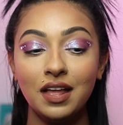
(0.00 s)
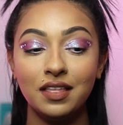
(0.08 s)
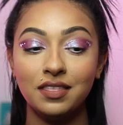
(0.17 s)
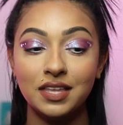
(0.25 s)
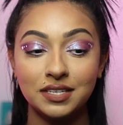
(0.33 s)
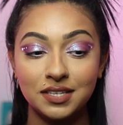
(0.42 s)

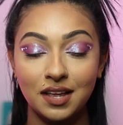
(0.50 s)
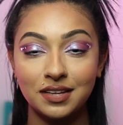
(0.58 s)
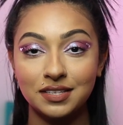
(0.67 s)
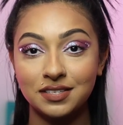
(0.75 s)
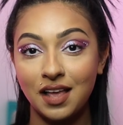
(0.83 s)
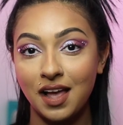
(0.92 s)
This
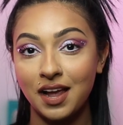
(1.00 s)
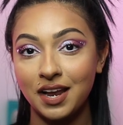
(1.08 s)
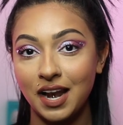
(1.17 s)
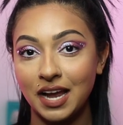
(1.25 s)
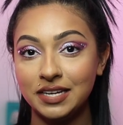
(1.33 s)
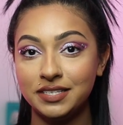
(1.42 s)

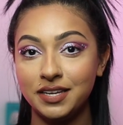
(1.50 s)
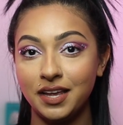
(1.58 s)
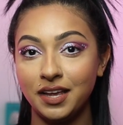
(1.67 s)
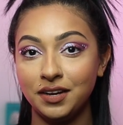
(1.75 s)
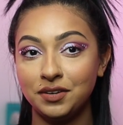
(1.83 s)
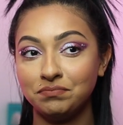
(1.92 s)
side I
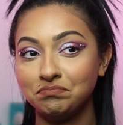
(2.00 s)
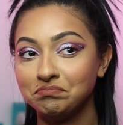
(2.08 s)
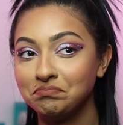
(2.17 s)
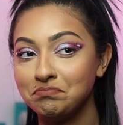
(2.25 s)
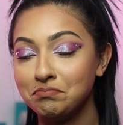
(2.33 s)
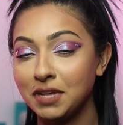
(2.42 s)
did
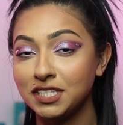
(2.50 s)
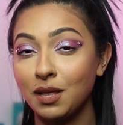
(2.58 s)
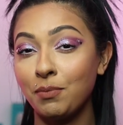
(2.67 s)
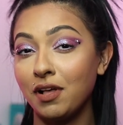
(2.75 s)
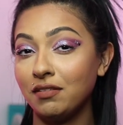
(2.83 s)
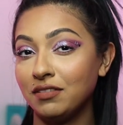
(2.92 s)
mess
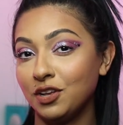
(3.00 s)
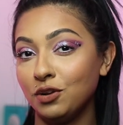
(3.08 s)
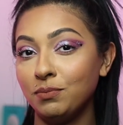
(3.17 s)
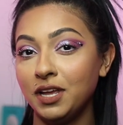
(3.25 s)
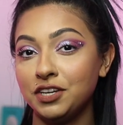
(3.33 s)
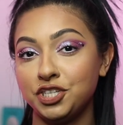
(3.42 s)
up a little
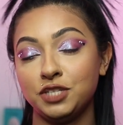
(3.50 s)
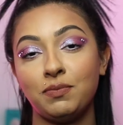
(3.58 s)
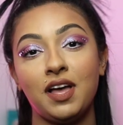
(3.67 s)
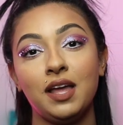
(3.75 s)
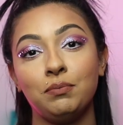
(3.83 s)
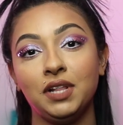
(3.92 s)
bit just
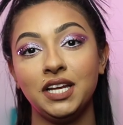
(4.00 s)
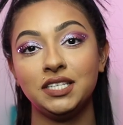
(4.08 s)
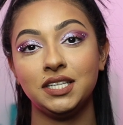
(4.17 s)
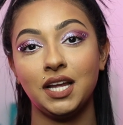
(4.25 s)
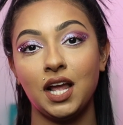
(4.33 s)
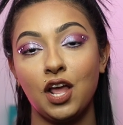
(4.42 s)
by
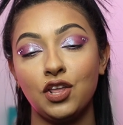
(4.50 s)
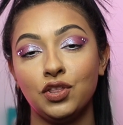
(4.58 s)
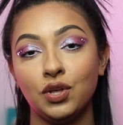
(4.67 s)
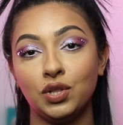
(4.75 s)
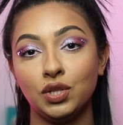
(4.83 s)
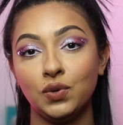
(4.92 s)
placing
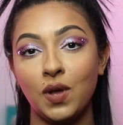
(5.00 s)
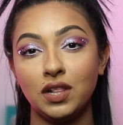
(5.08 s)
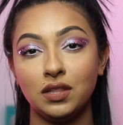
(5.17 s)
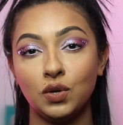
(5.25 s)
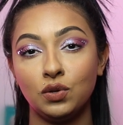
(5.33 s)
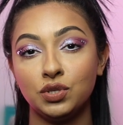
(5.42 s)
the glue a
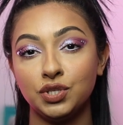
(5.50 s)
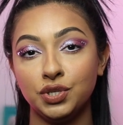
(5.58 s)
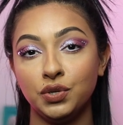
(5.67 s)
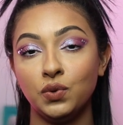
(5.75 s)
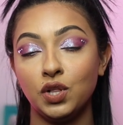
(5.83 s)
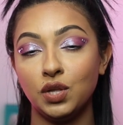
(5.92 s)
little
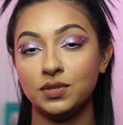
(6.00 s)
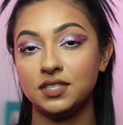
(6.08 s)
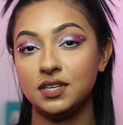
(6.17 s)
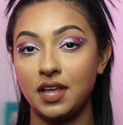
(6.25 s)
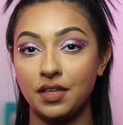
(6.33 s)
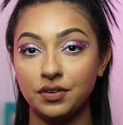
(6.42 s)
too close
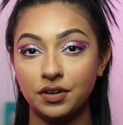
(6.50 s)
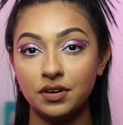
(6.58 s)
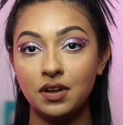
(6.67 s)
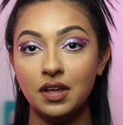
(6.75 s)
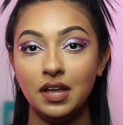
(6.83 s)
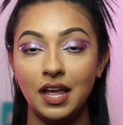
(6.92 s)

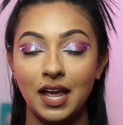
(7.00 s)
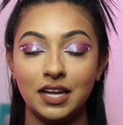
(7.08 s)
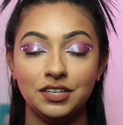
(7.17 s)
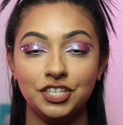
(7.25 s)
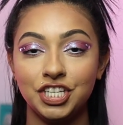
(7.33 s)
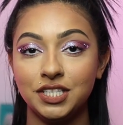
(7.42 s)
together
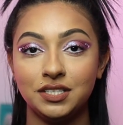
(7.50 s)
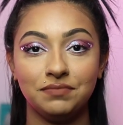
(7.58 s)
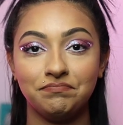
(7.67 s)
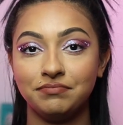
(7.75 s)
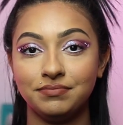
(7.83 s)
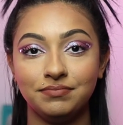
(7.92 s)
and just,
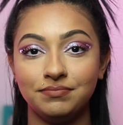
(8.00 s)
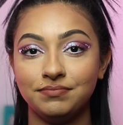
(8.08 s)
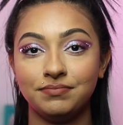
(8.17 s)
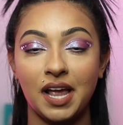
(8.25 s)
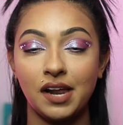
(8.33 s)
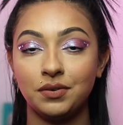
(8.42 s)

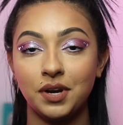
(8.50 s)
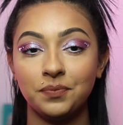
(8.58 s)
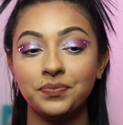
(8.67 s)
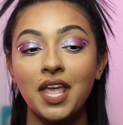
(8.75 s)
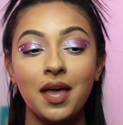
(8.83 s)
I don't know,